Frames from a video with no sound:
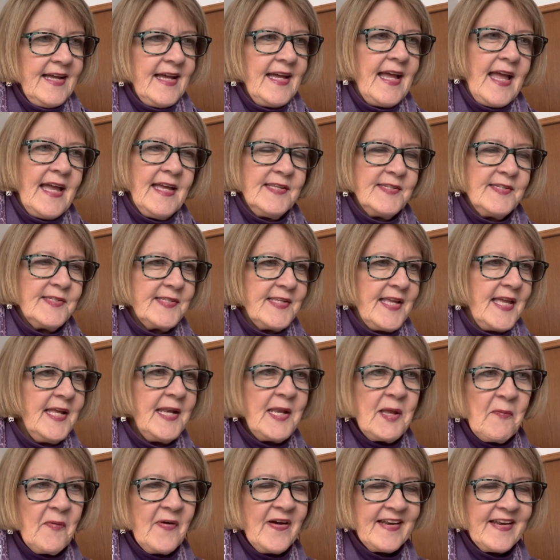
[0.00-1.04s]
as
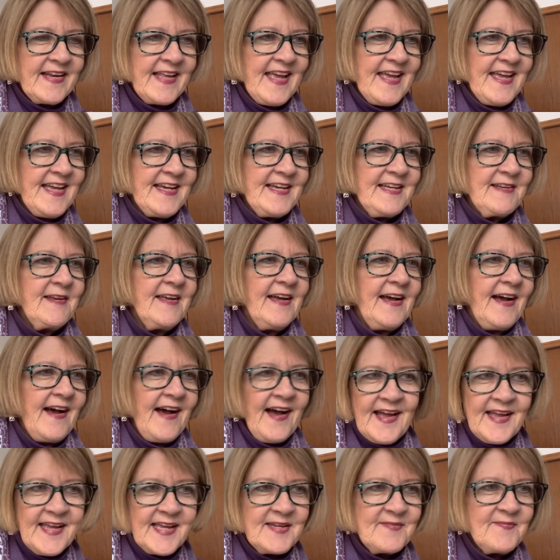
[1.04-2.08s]
anyone can,
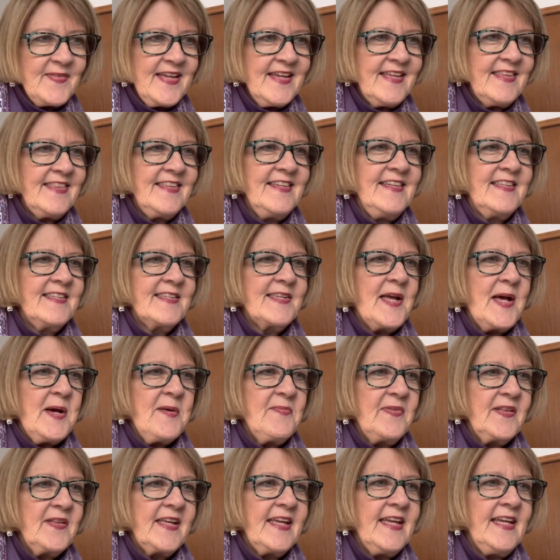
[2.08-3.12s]
I can make things
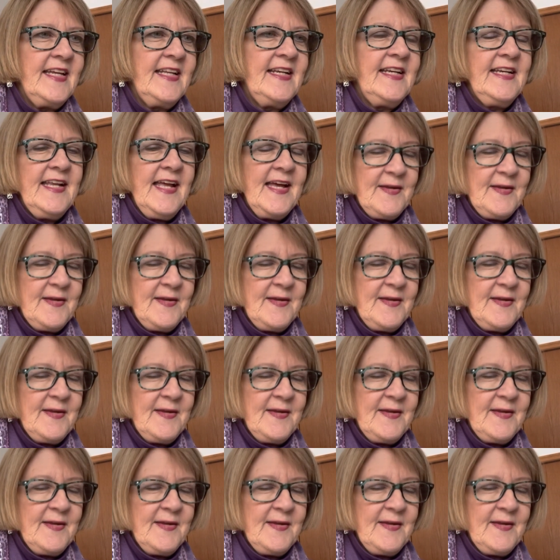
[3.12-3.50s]
complicated.